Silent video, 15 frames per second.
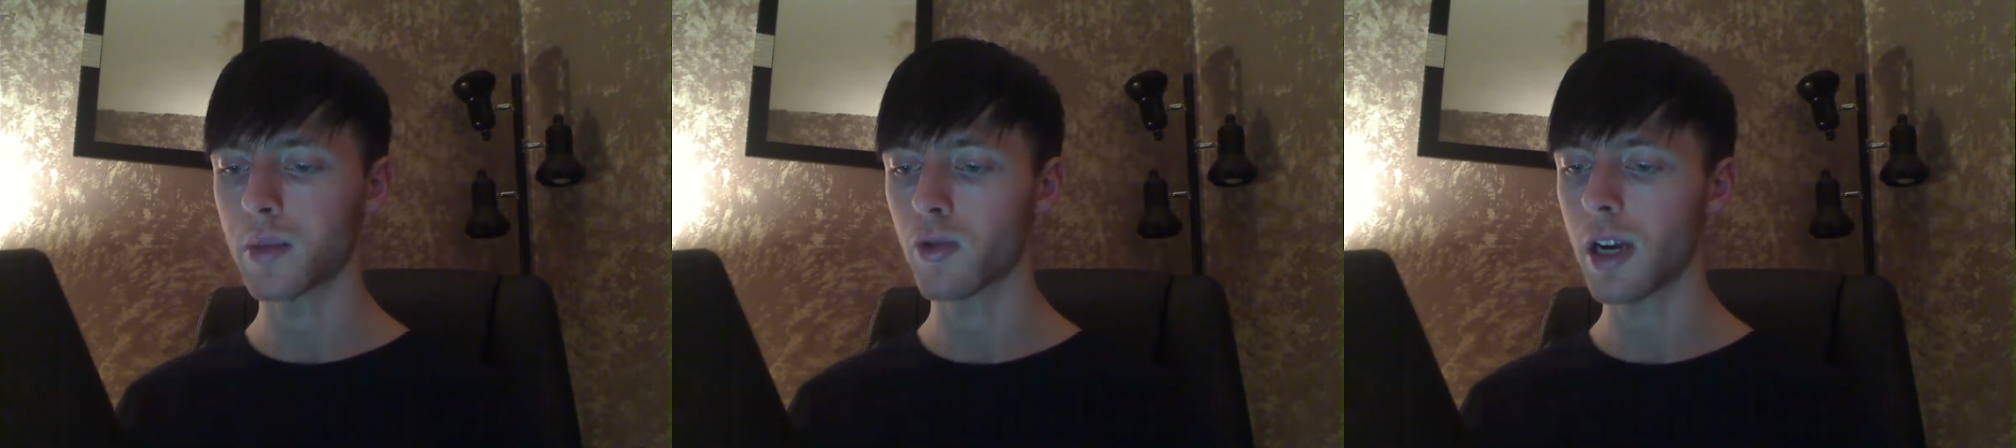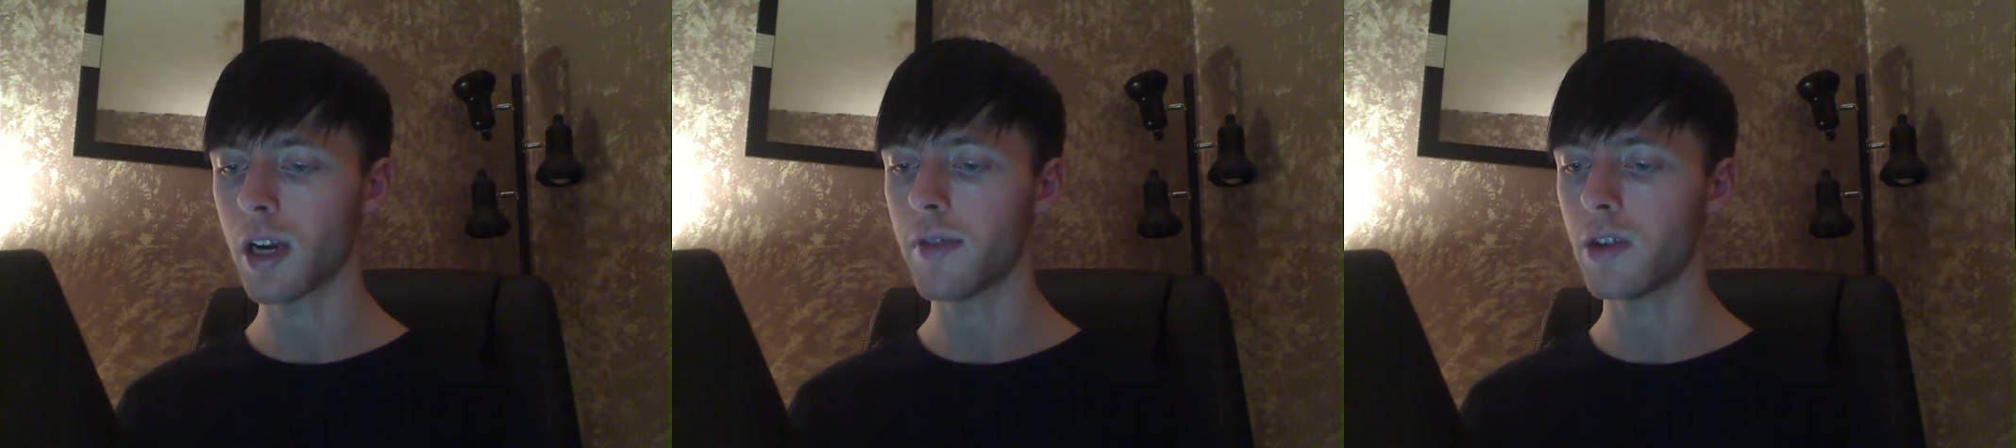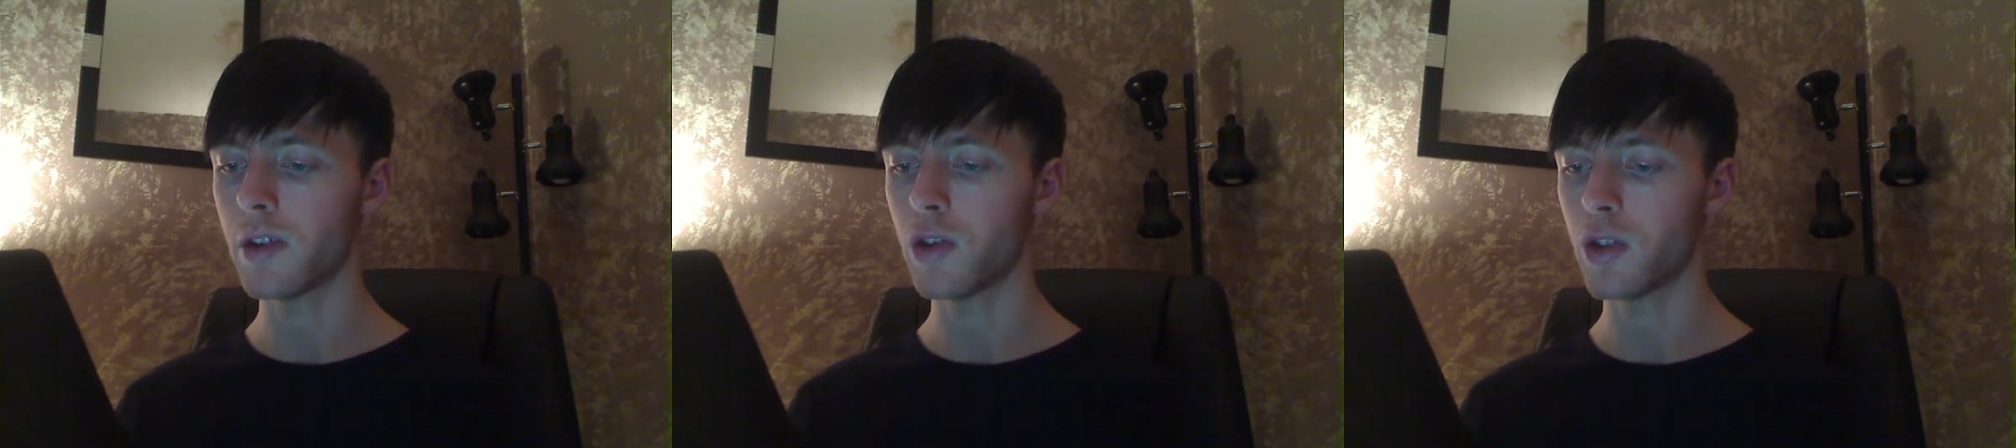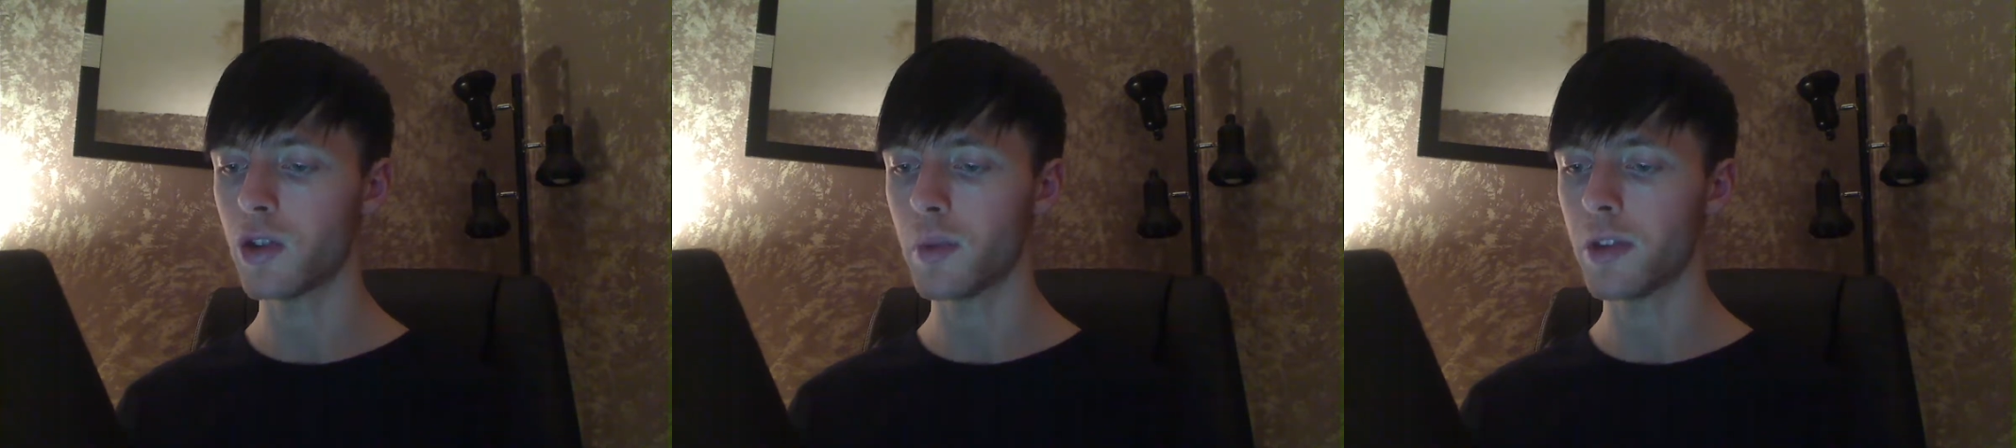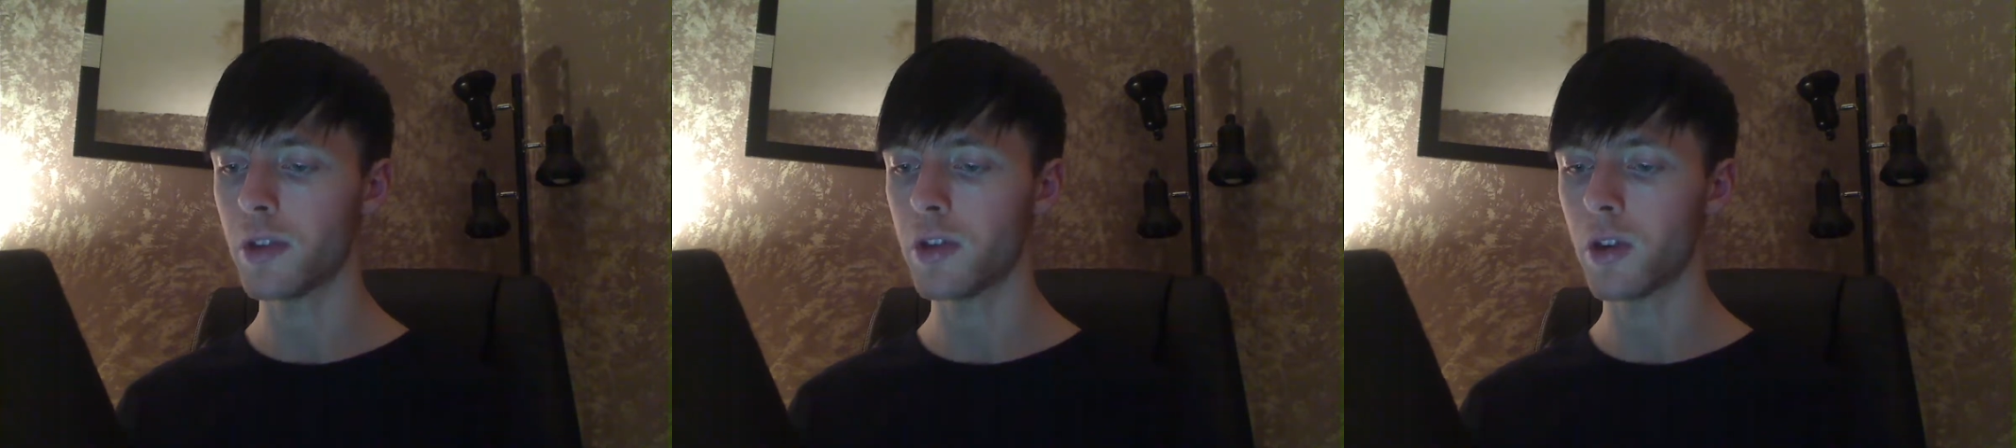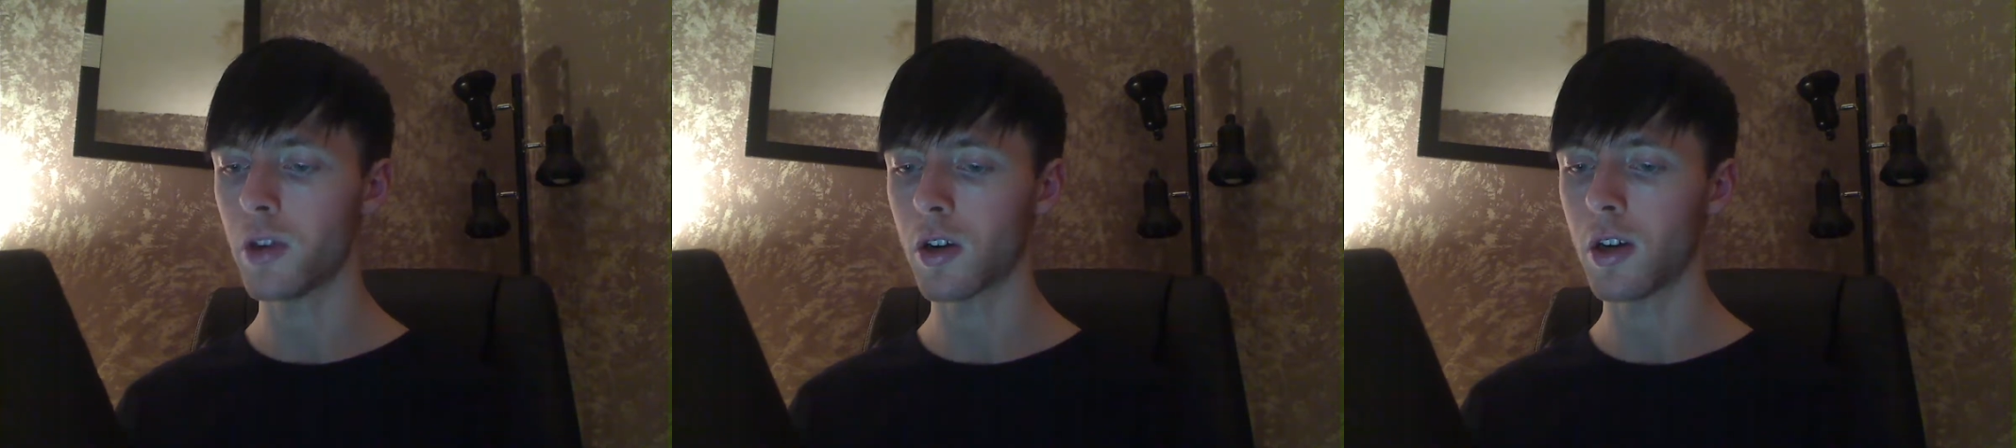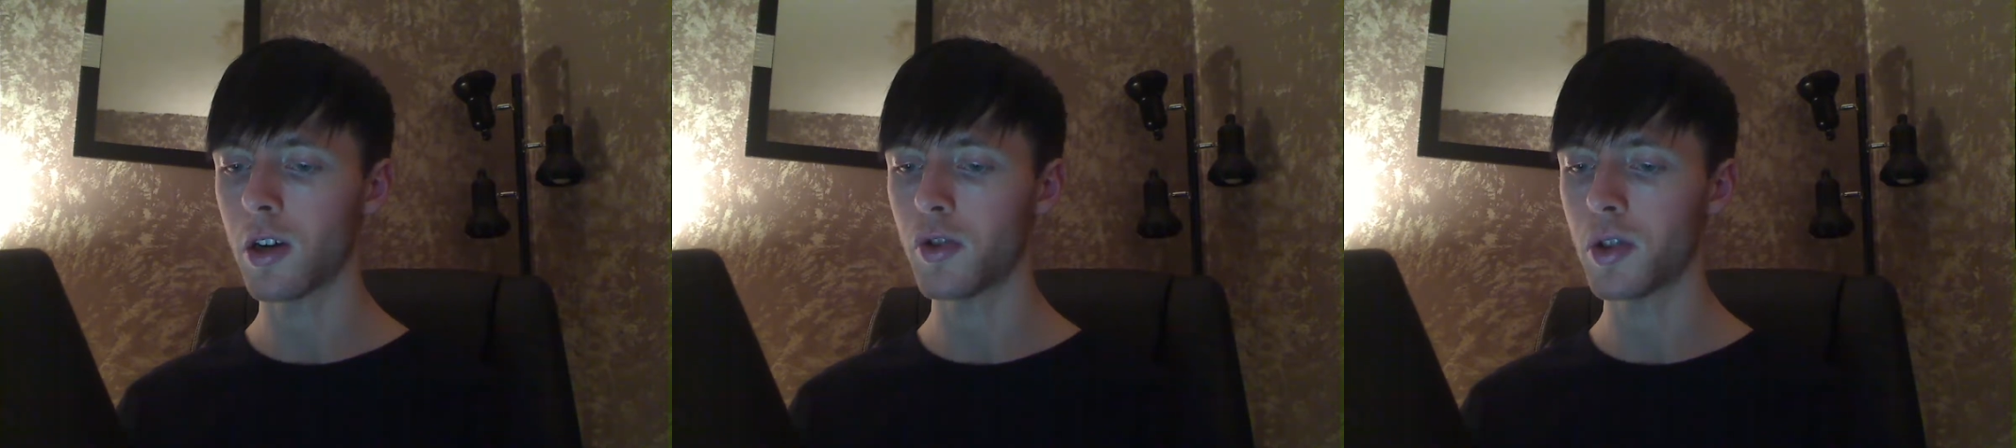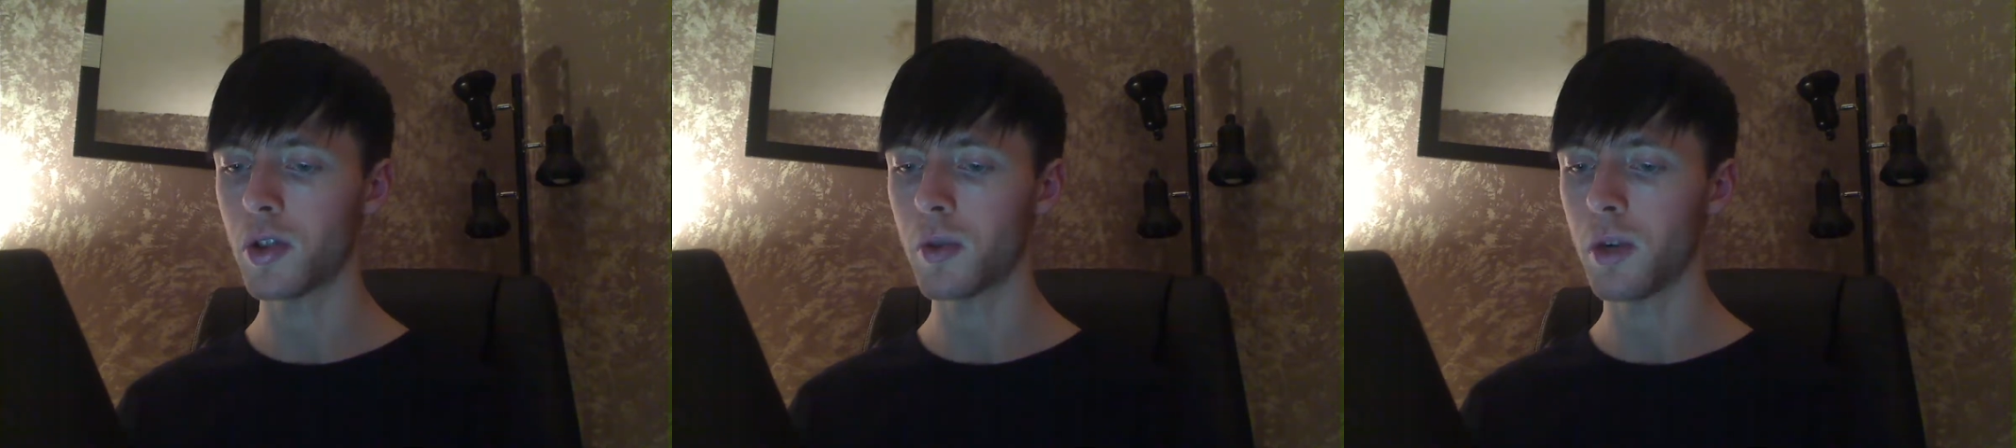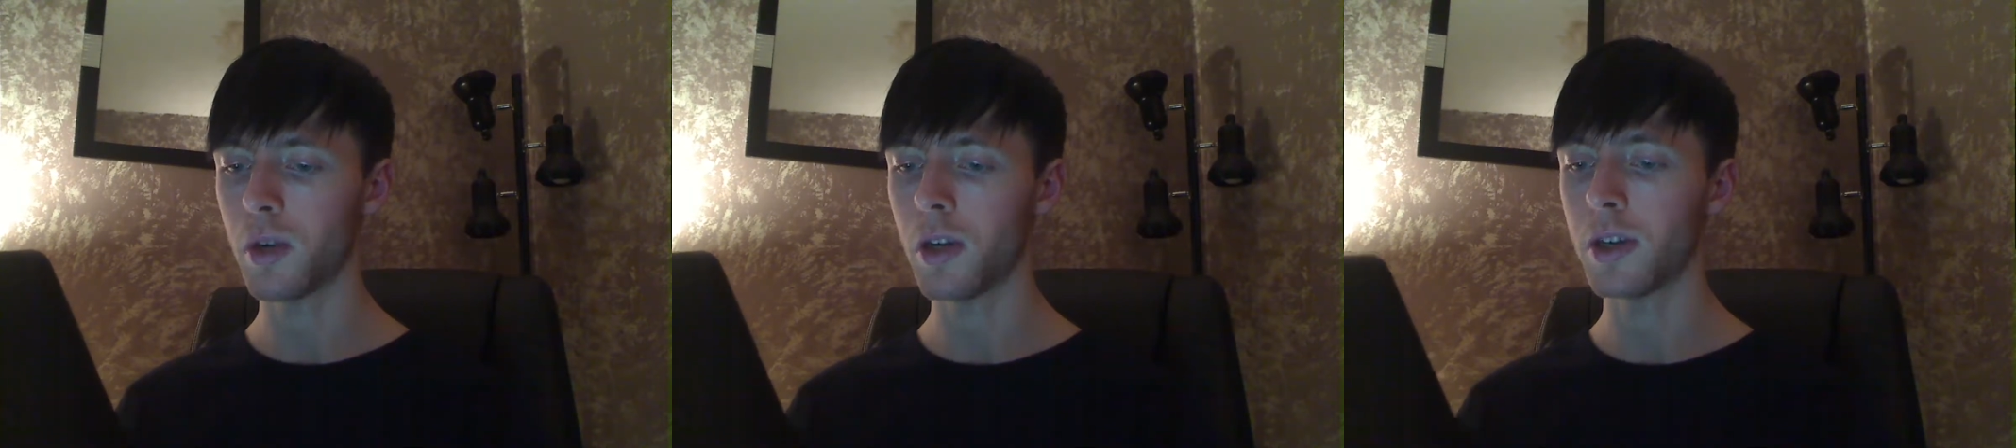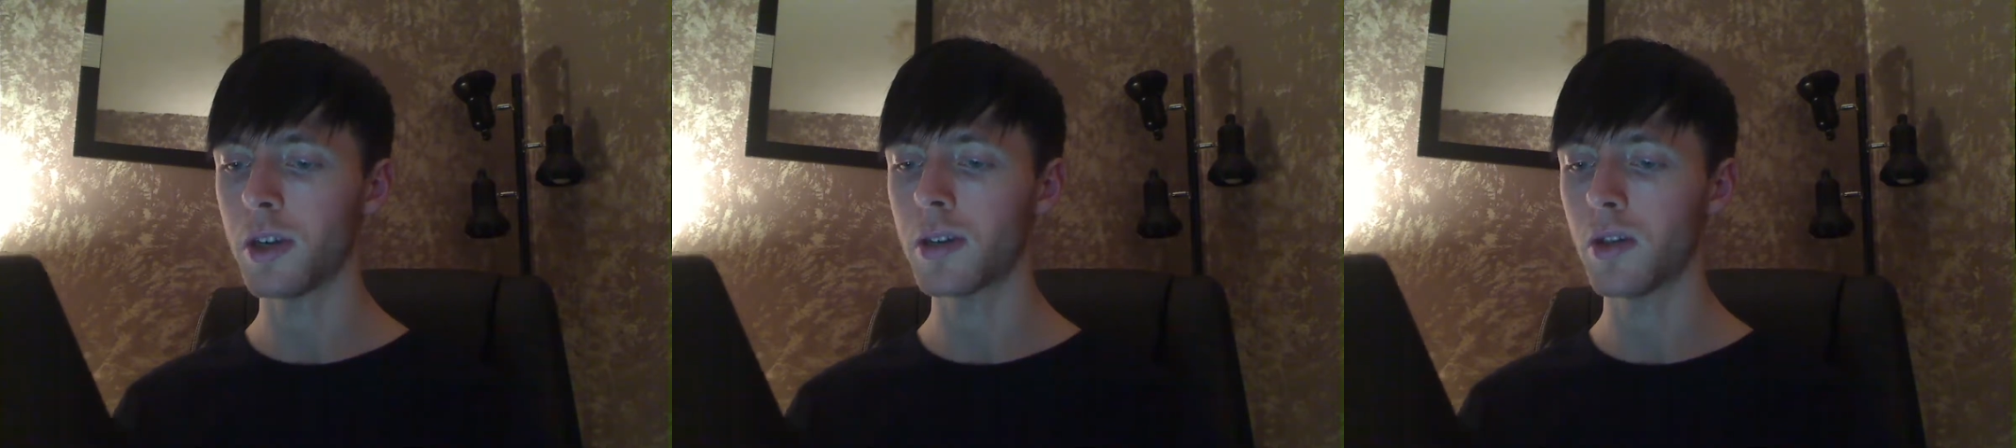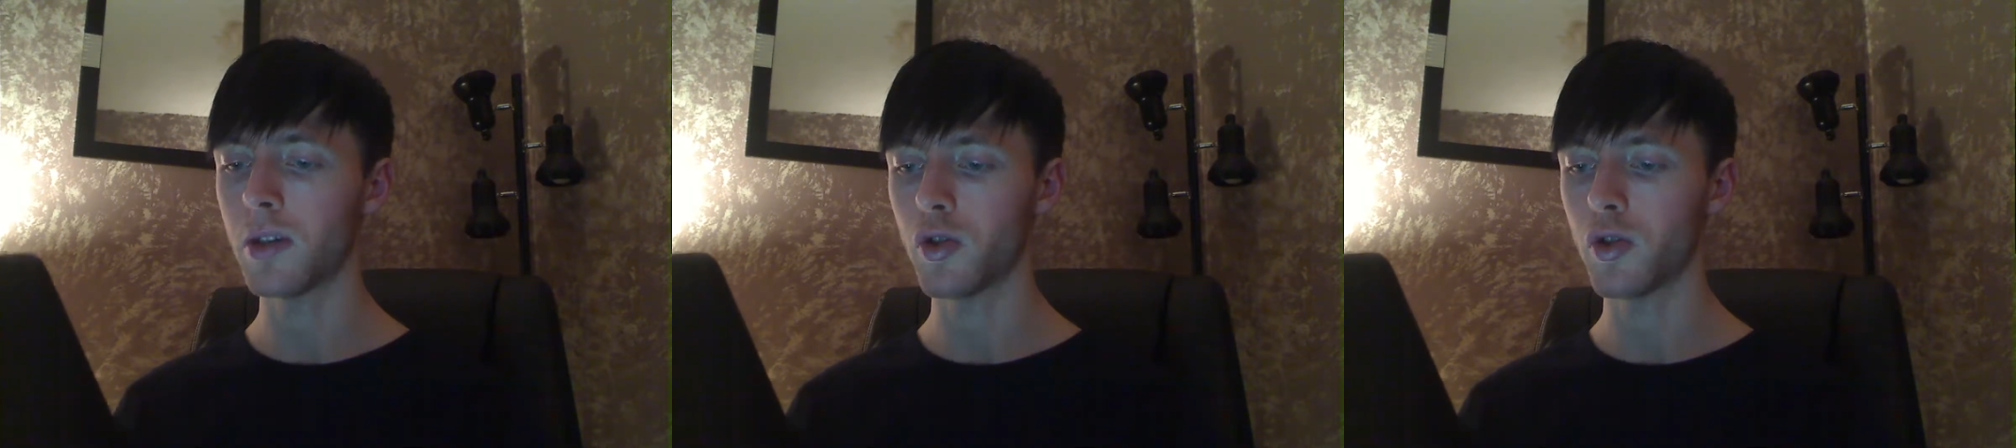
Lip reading: private judgment to your conscious awareness,